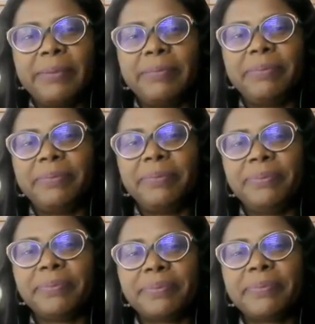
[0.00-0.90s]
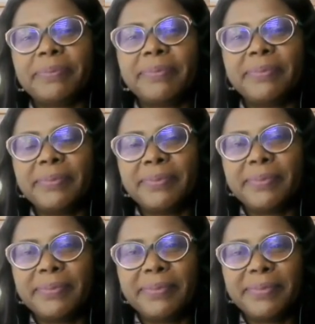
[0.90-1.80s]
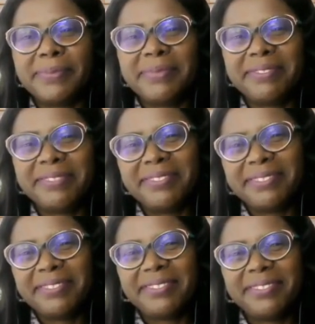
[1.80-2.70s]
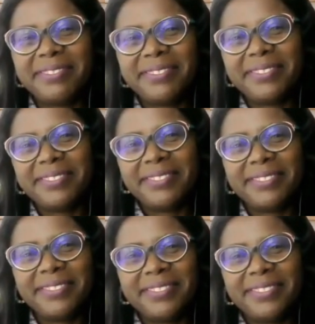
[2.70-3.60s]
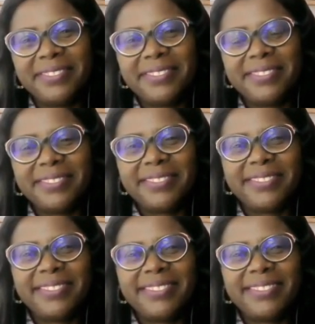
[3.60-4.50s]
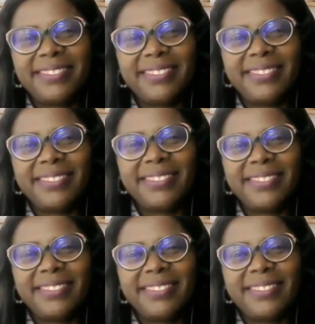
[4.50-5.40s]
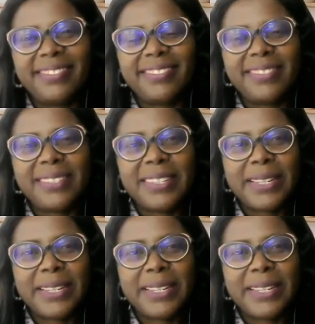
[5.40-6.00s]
[no speech]